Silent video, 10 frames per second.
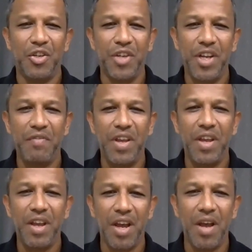Good
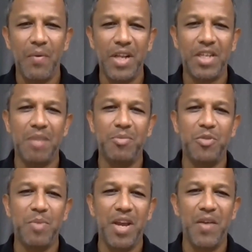evening.
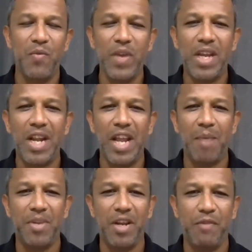Welcome to my weekly
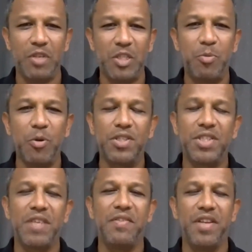update for
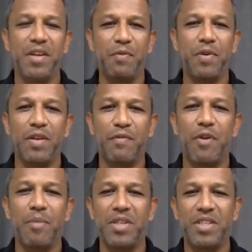Sports-TV.Network
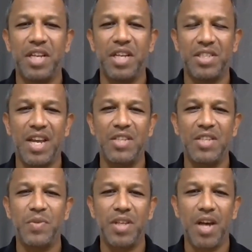from the
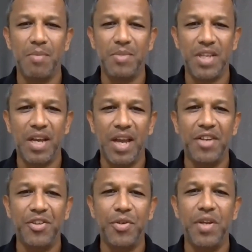touchlines with Hamza.
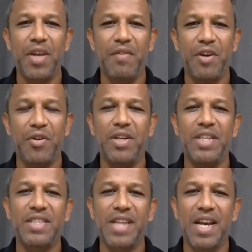And today we are going to
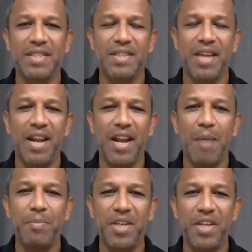discuss and
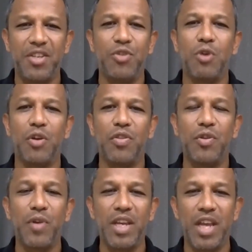update you on
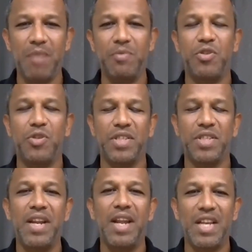three games which was
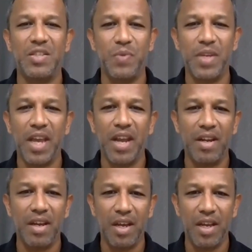held last
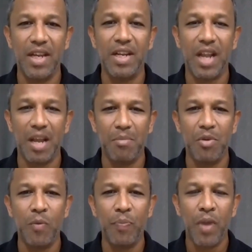weekend in
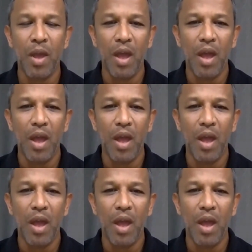Colombo.